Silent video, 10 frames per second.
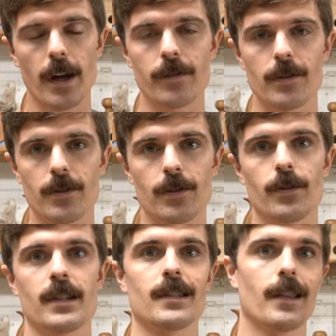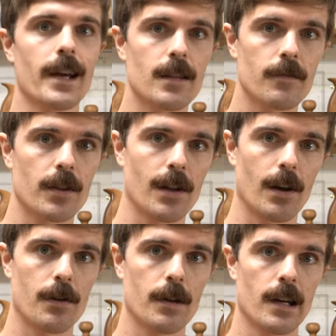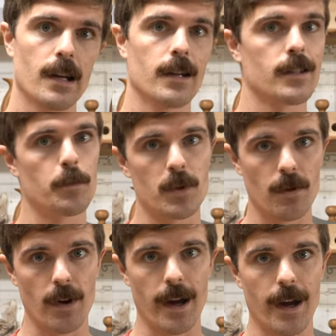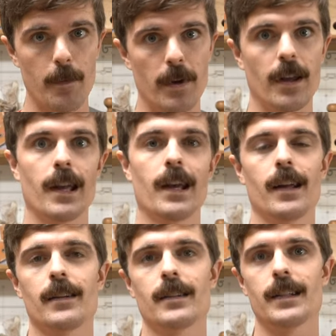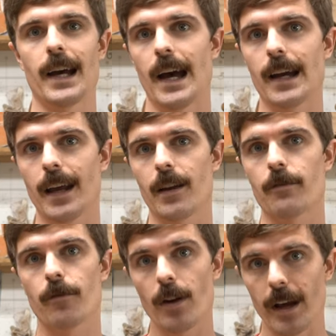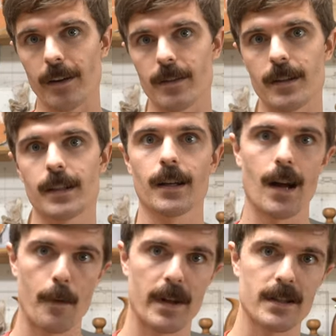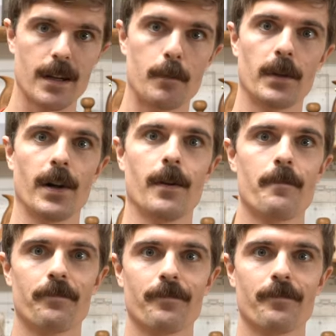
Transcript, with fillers: you have to do is like the video, subscribe, and tag a friend in the comments down below.